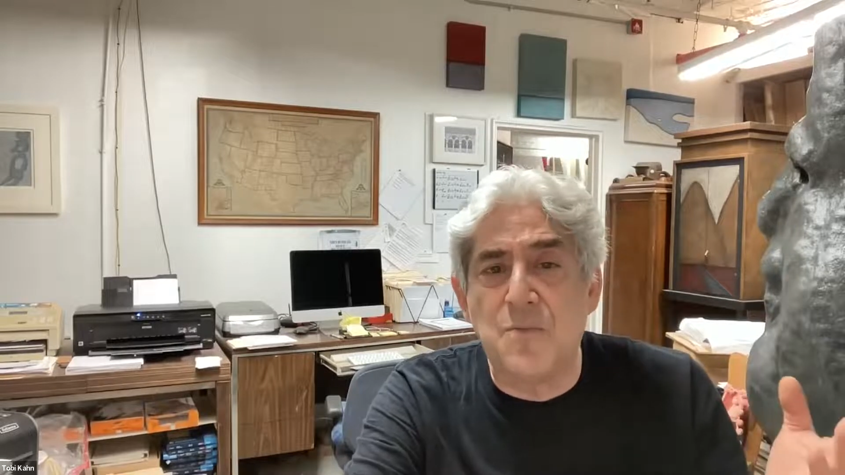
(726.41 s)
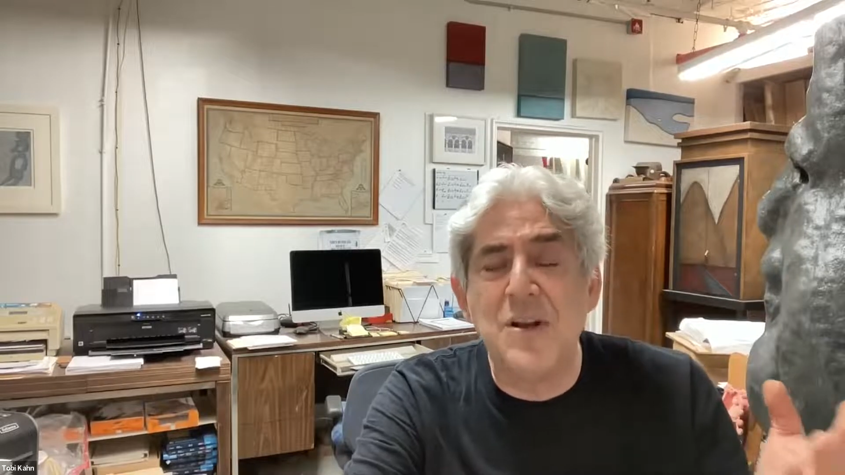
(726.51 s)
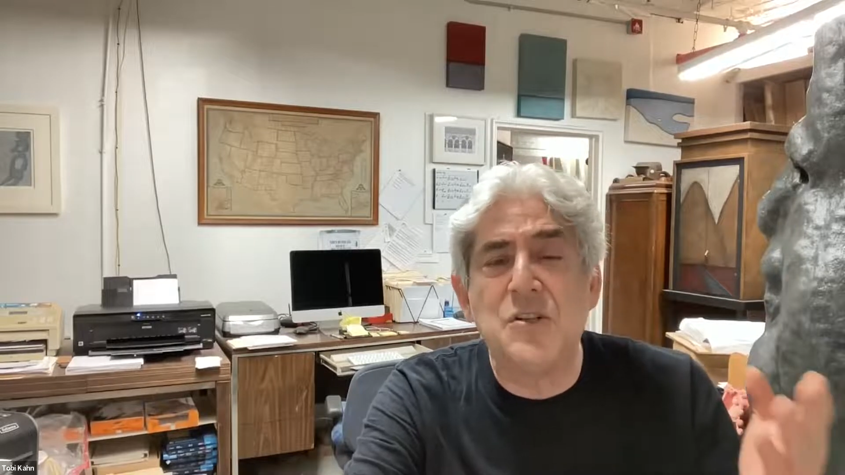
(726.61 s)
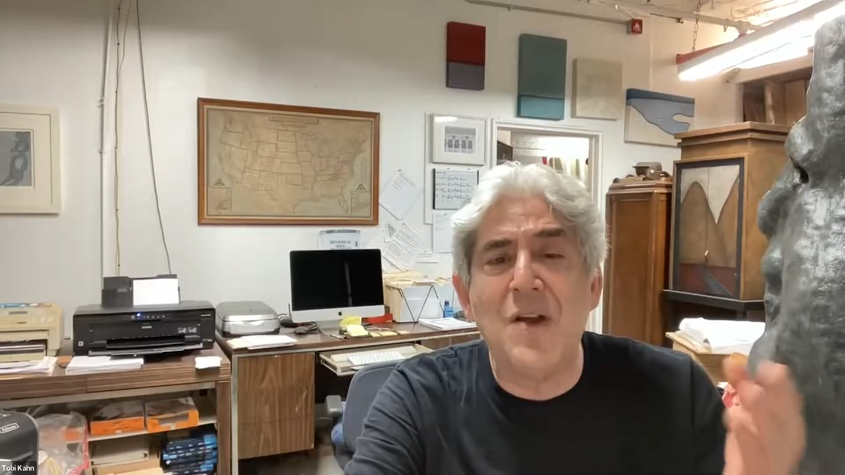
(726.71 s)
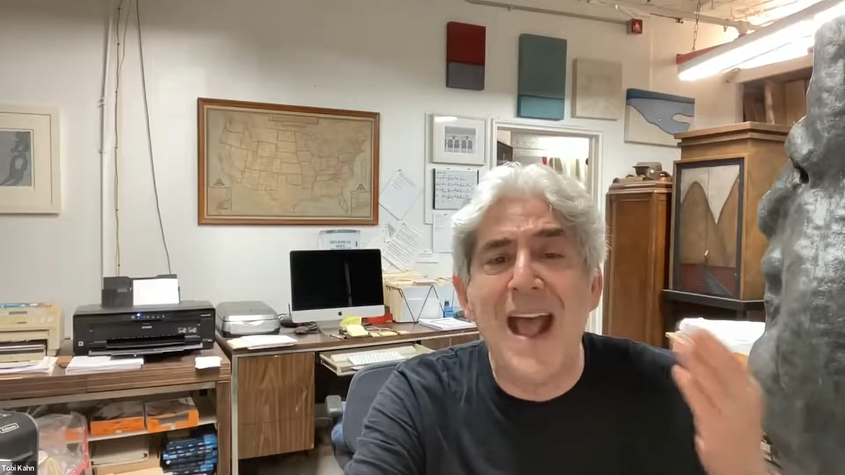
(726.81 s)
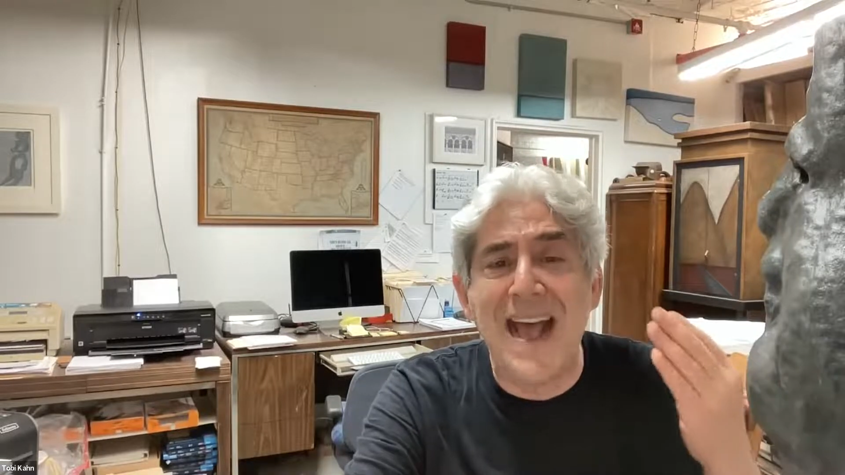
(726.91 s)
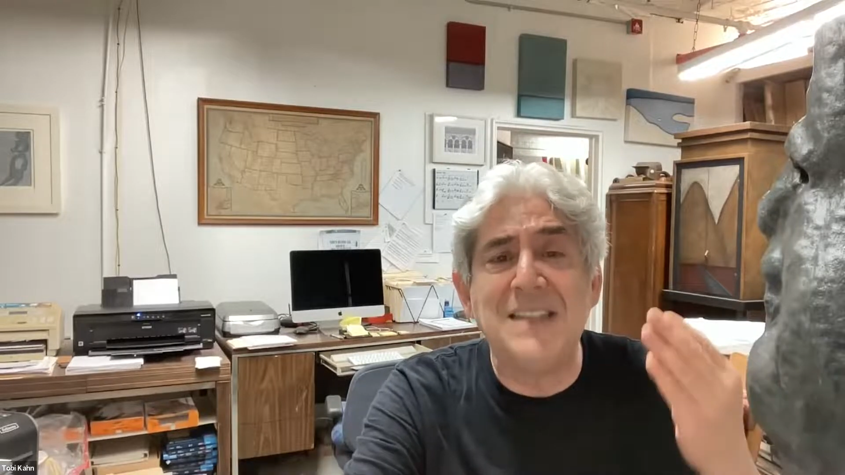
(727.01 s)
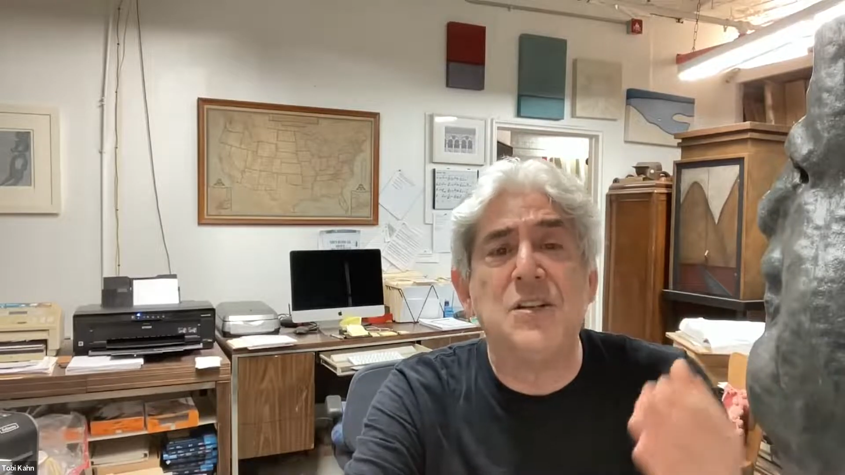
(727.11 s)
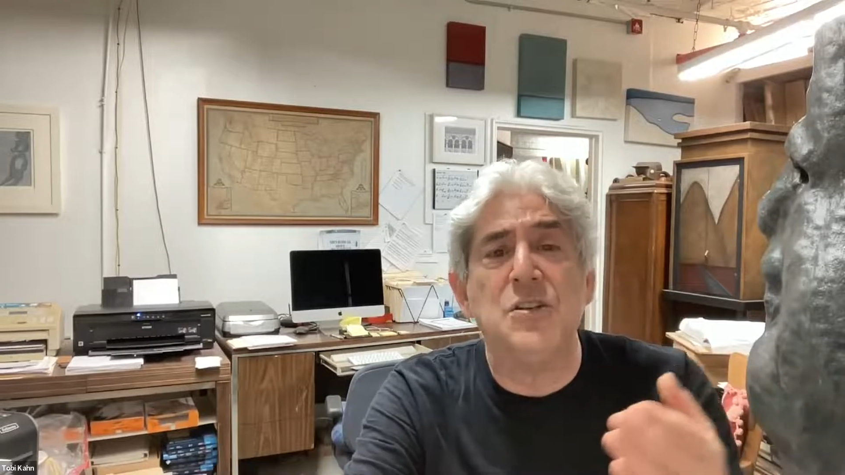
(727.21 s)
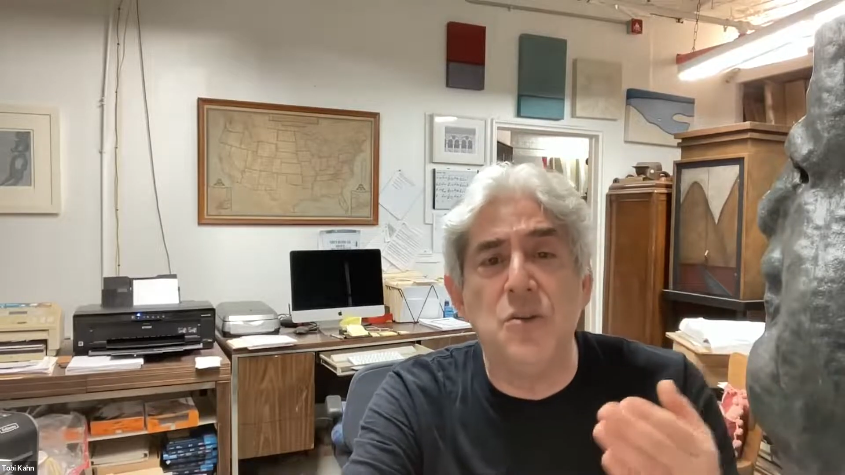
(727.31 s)
printer
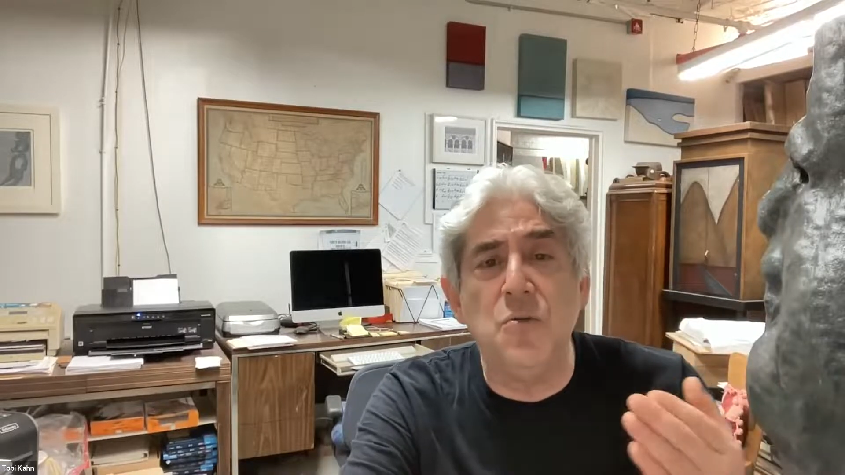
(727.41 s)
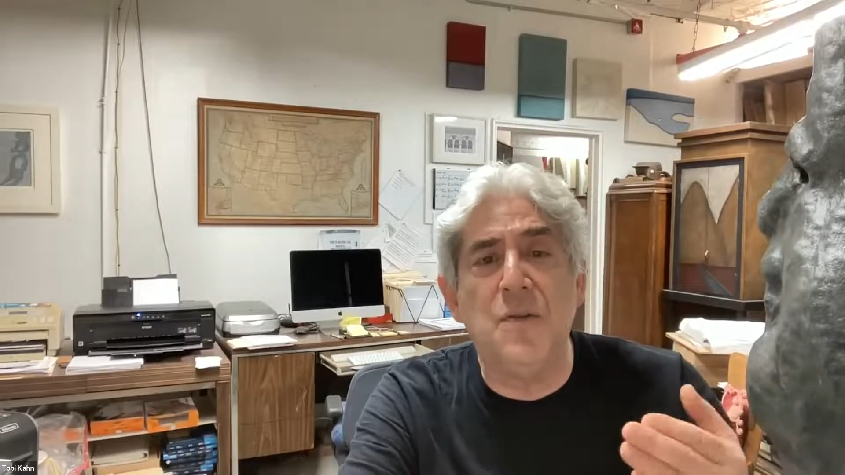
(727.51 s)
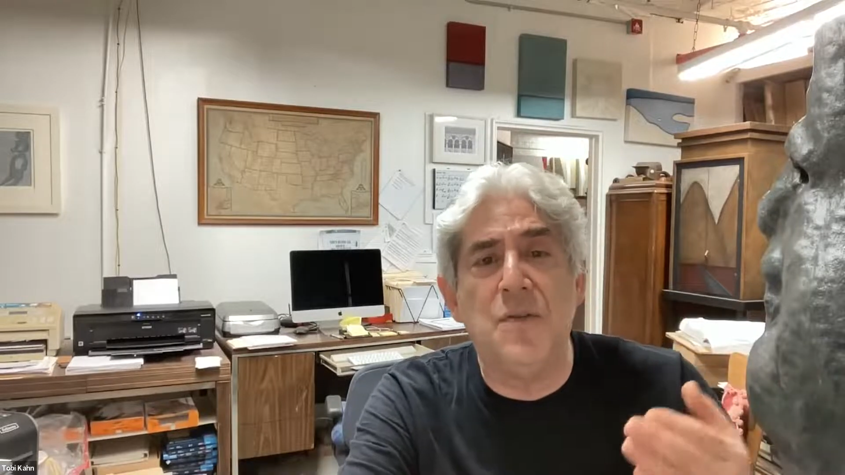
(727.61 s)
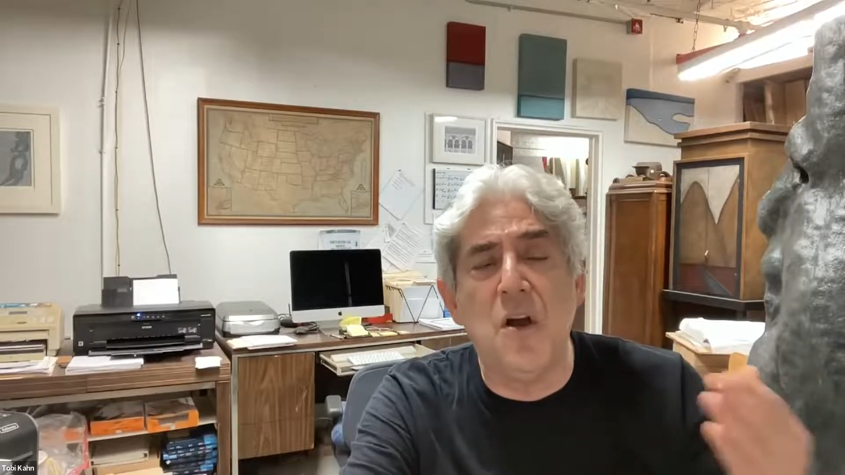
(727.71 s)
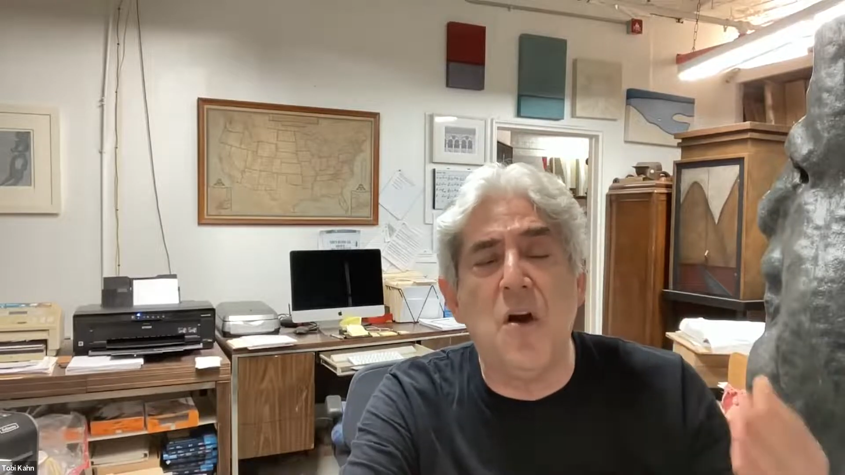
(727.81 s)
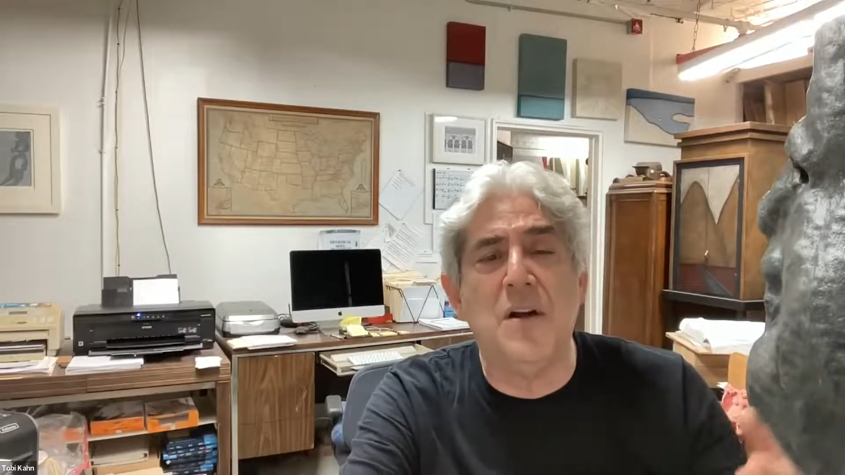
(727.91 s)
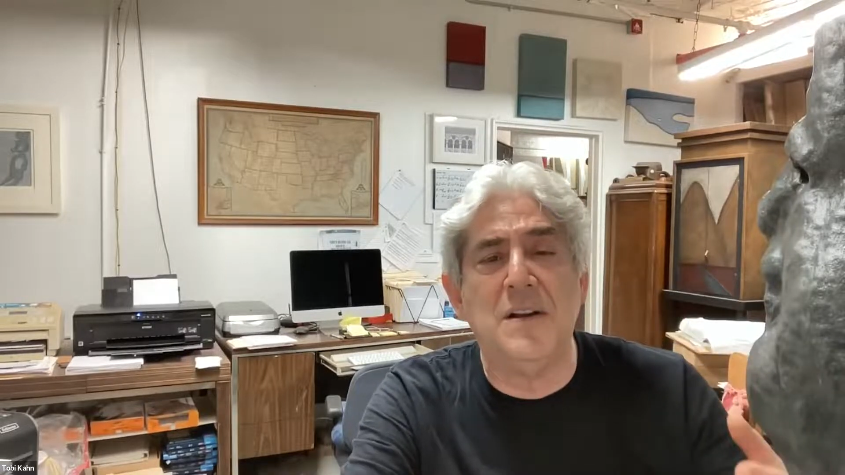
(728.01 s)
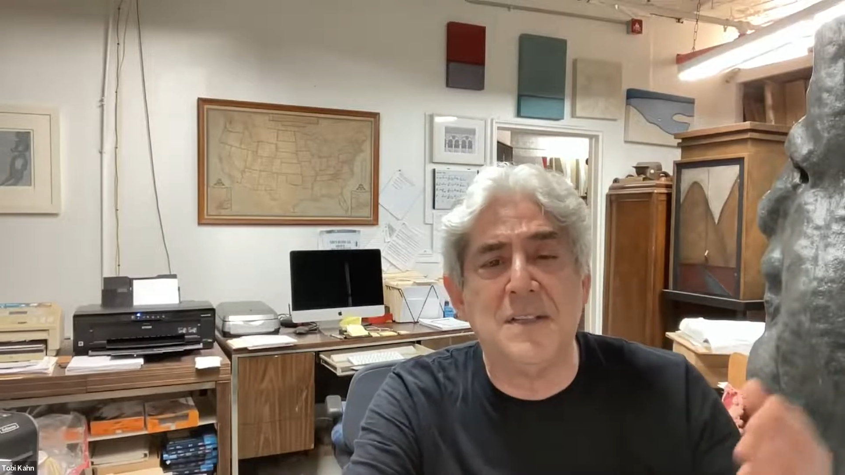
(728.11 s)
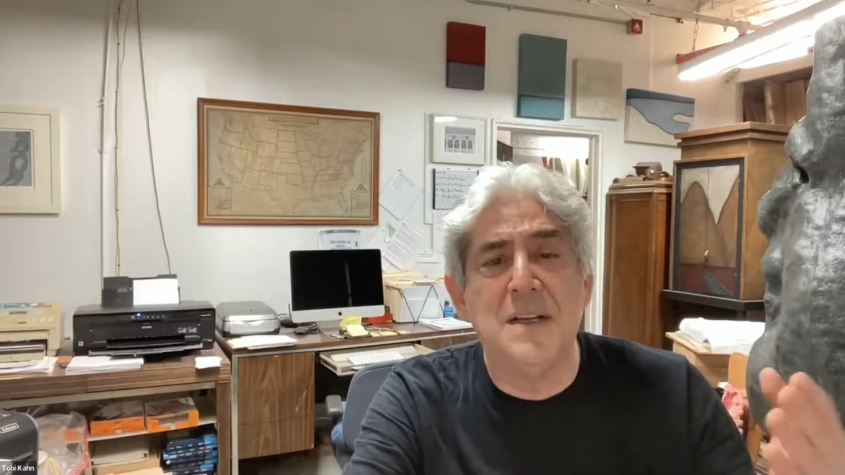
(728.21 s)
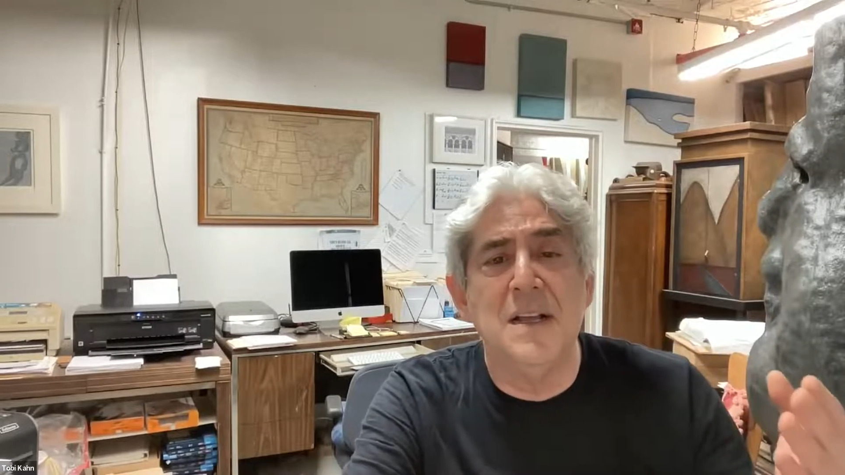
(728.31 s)
has to do with the
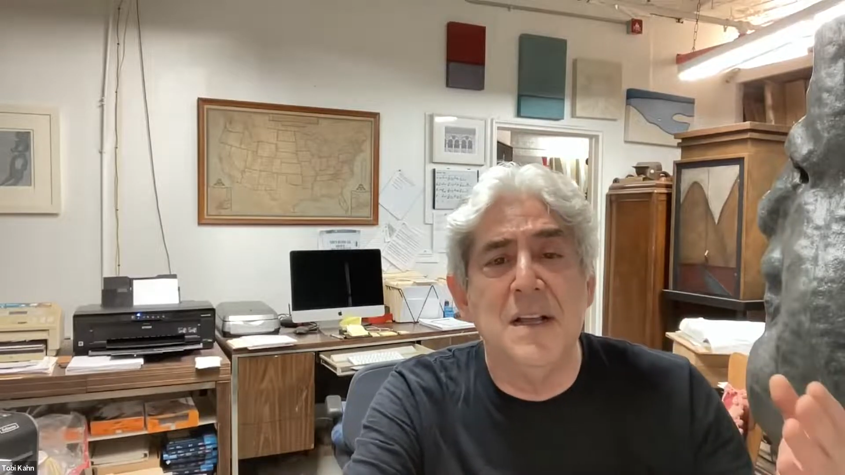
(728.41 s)
artist